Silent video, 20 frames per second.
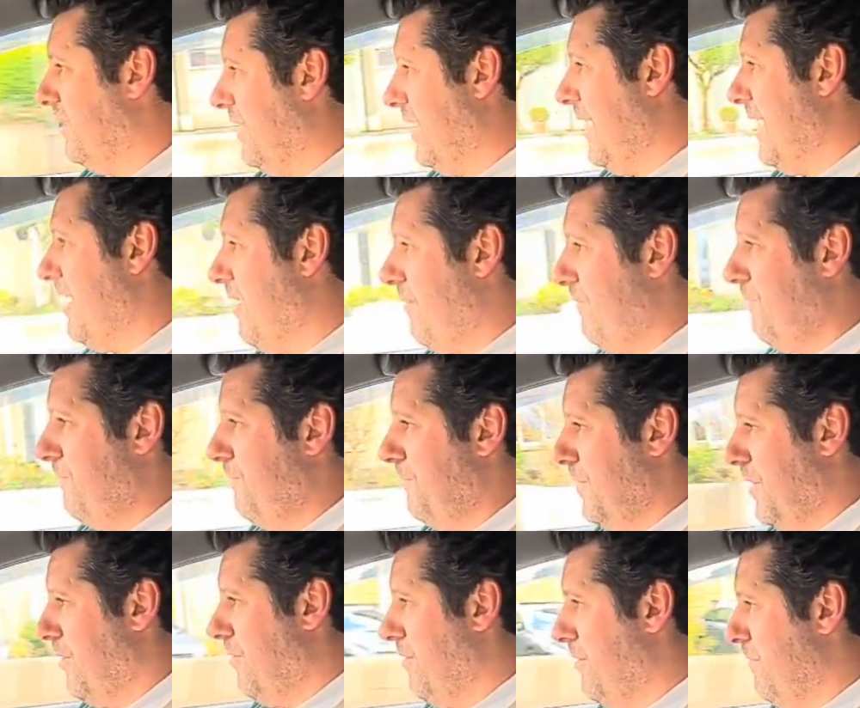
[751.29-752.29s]
They are
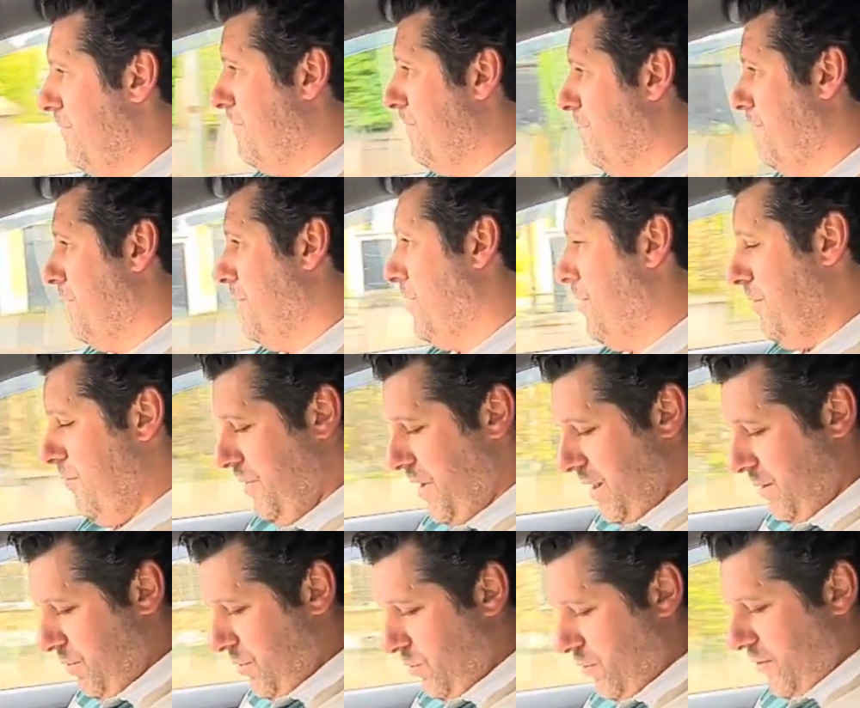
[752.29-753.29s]
very, very
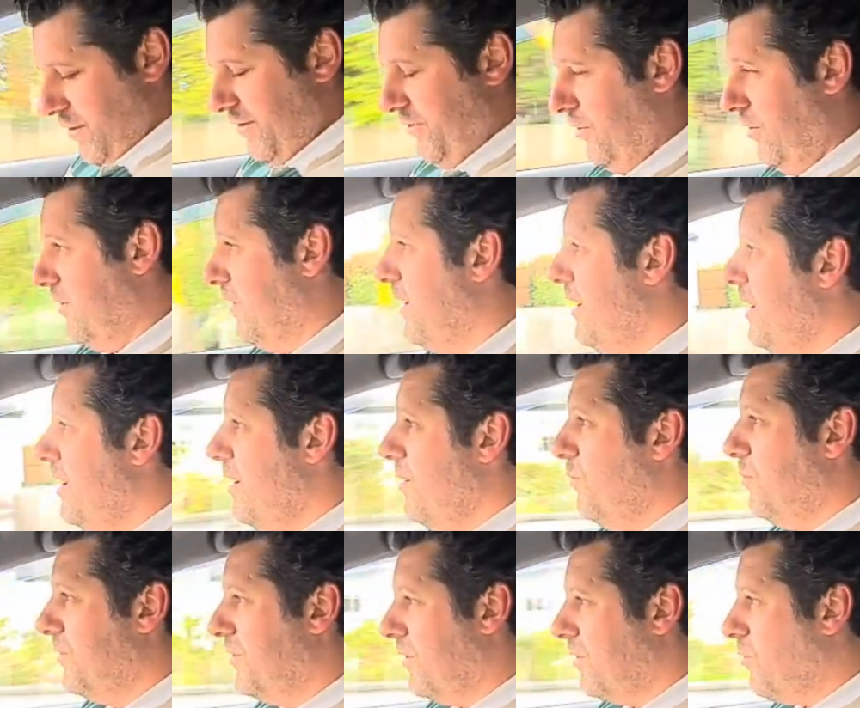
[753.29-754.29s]
well bolstered,
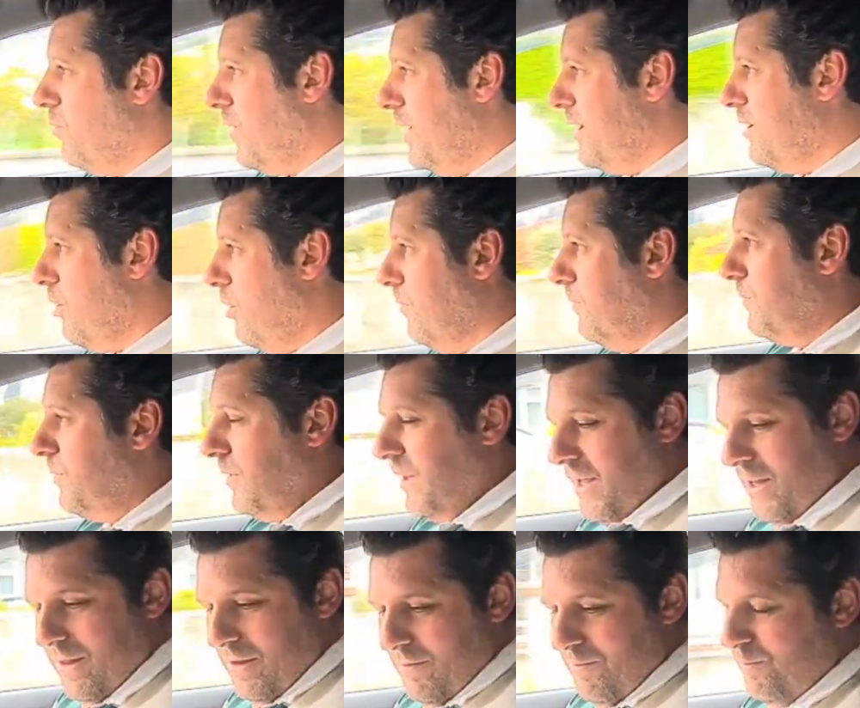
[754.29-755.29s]
but they're quite comfortable,
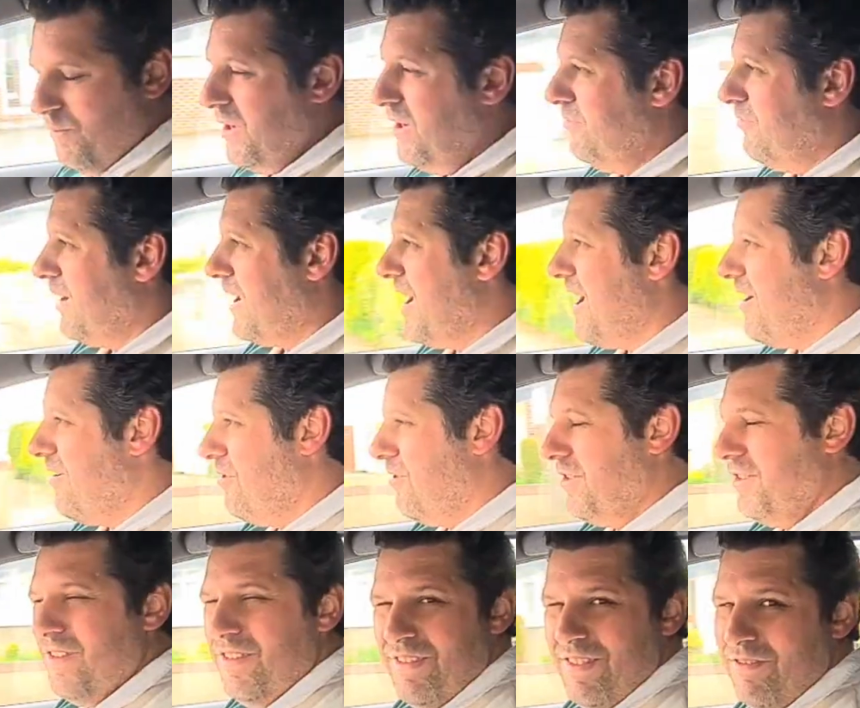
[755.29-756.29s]
and being
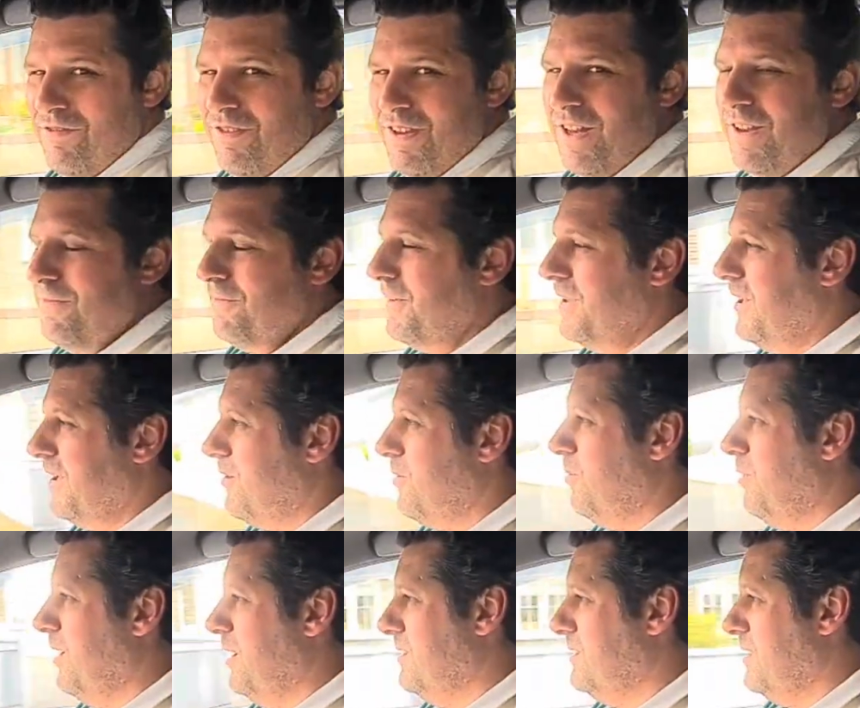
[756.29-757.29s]
Recaros, they really feel like
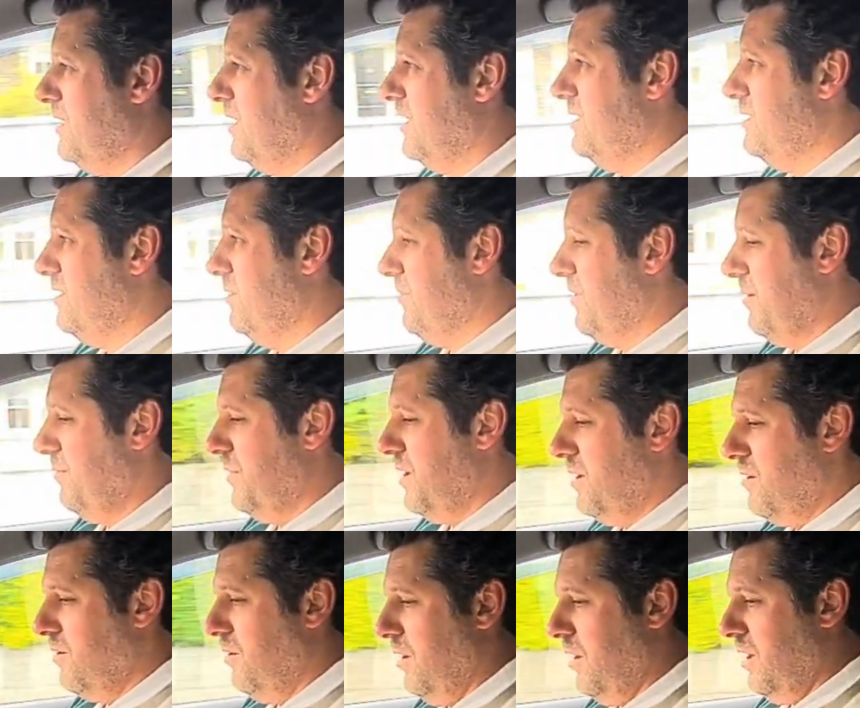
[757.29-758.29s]
quality items, I'm
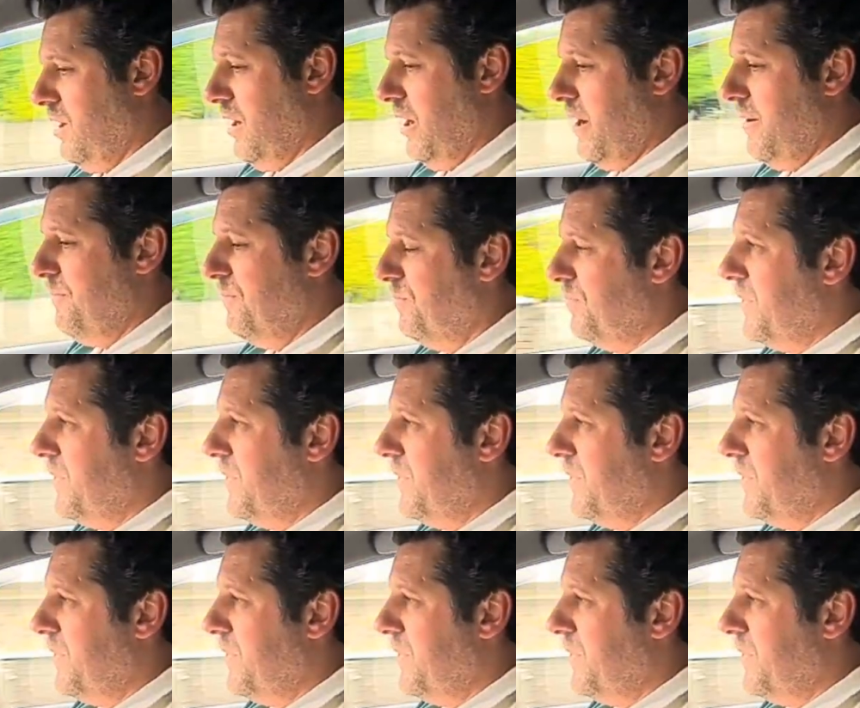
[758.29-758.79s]
not going to lie.